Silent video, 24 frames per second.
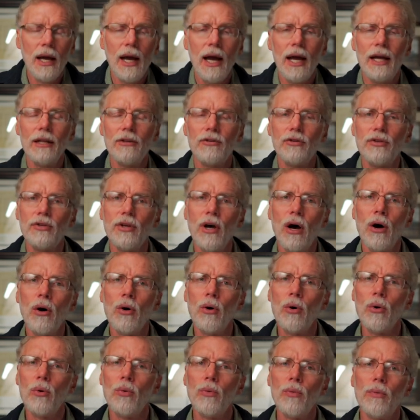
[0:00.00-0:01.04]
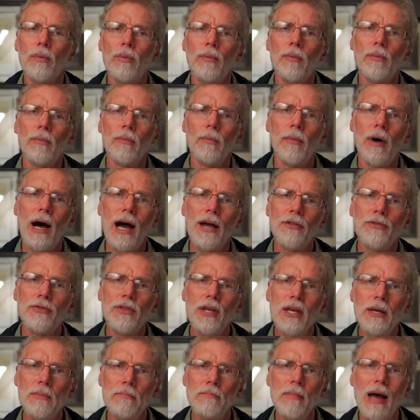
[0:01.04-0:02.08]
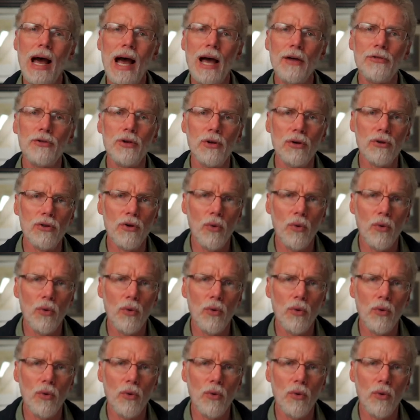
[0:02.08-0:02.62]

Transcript: And so I think Matthew,